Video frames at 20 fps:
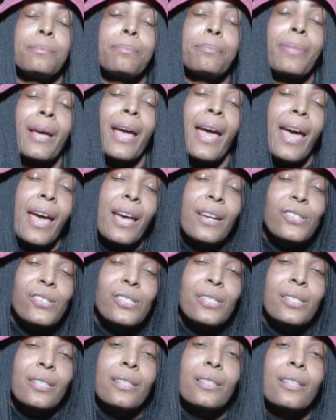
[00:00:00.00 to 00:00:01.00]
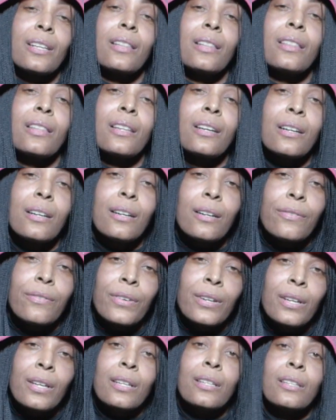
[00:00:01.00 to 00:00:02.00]
passion, the
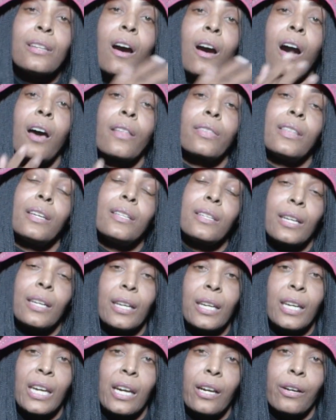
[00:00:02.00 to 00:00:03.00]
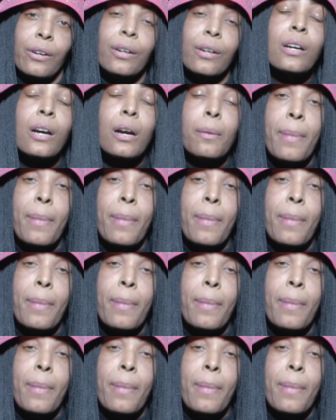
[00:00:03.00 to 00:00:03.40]
love, the authentic care